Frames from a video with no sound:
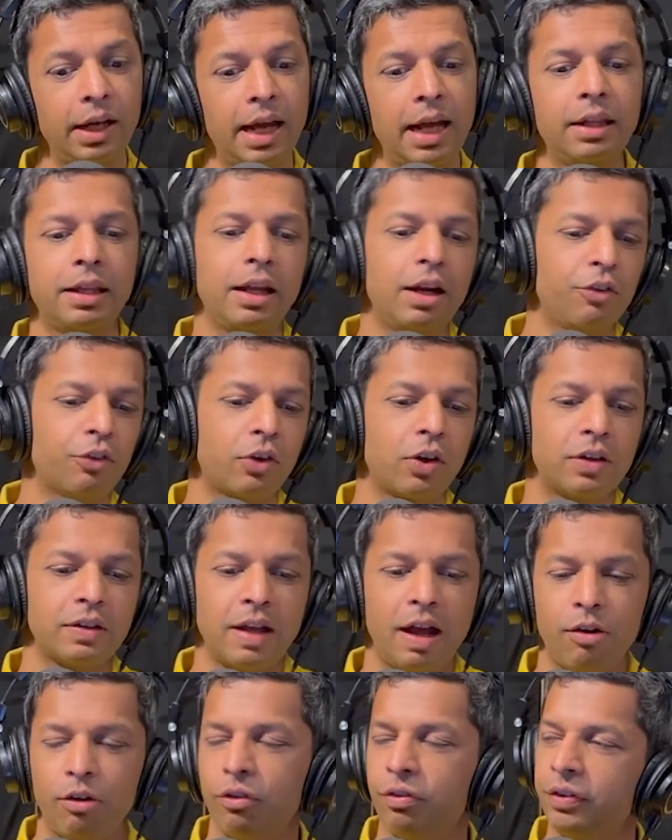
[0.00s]
And then, of course,
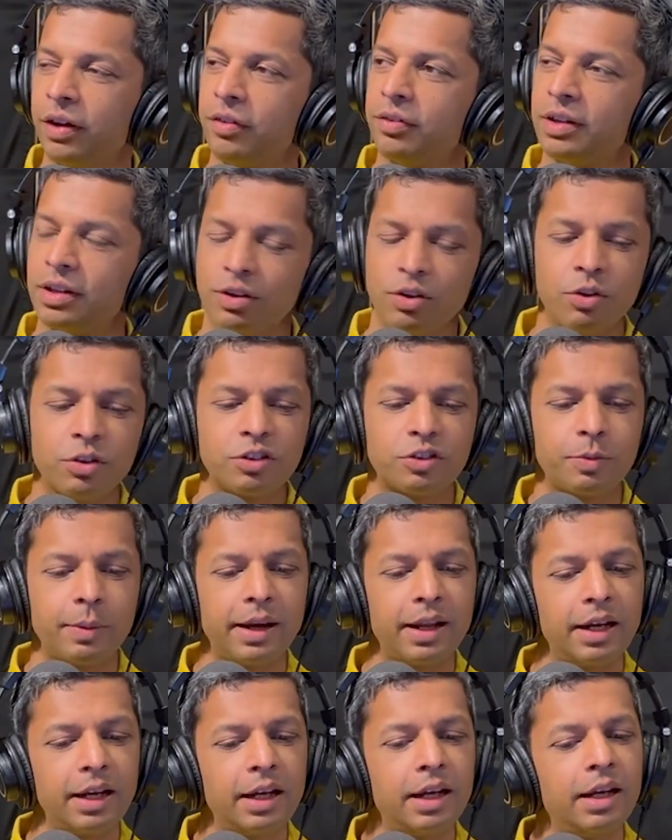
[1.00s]
our favorite, no
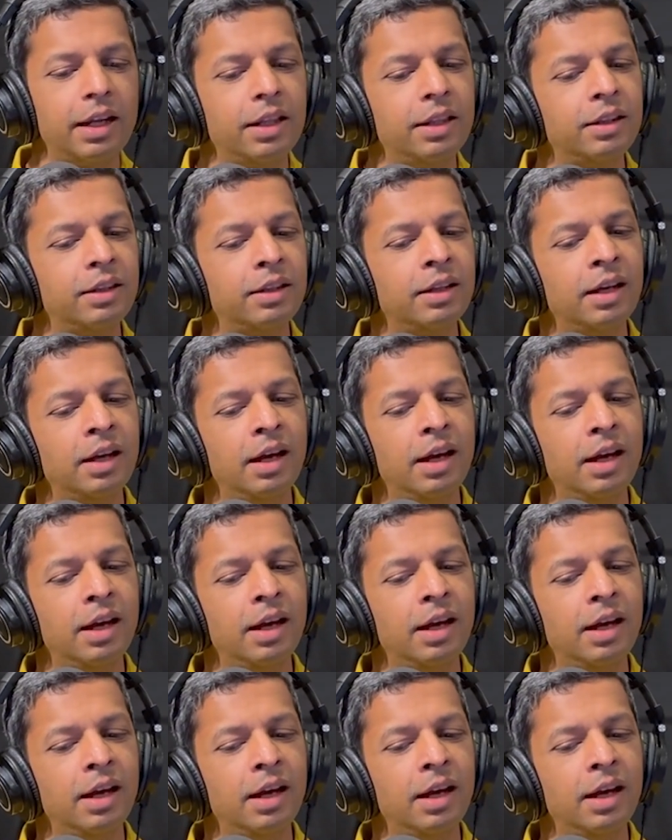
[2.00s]
swearing in